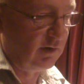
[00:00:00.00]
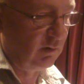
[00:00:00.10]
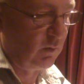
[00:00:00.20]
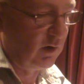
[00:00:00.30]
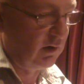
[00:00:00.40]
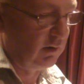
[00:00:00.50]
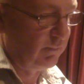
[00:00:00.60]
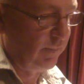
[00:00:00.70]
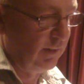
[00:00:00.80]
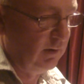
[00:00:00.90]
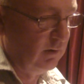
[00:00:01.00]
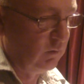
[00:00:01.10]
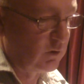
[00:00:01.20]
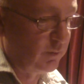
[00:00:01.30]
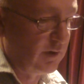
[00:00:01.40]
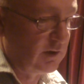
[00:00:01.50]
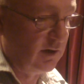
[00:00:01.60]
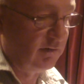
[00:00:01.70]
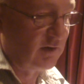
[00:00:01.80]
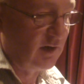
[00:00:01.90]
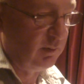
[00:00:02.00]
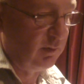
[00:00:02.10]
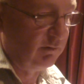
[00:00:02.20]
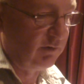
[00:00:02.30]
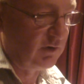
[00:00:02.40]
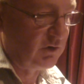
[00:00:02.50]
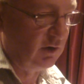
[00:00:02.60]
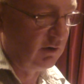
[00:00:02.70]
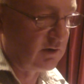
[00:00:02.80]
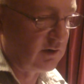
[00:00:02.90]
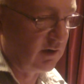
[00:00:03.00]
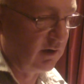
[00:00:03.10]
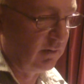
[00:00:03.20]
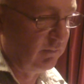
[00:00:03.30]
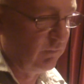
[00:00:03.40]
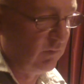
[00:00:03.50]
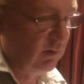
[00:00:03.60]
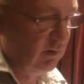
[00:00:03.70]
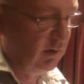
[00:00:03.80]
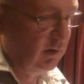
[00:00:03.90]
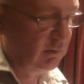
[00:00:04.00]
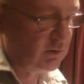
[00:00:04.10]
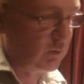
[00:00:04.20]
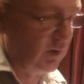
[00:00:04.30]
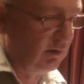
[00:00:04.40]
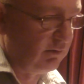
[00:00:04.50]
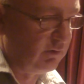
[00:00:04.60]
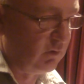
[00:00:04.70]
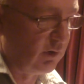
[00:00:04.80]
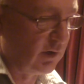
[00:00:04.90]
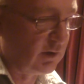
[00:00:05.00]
their wake was best left sleeping for the children's sake. He was 12, going